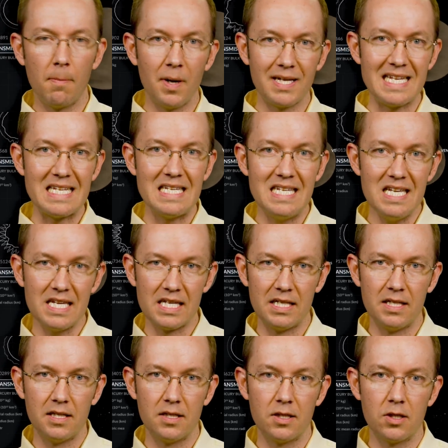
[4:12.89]
but He
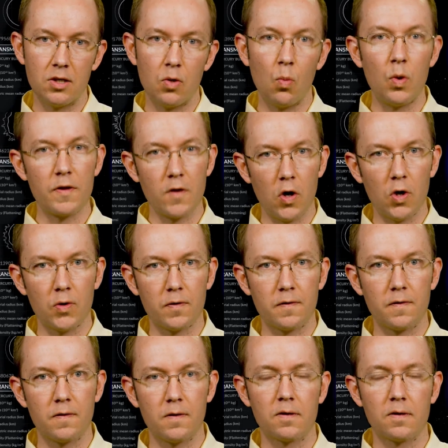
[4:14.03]
did with Earth.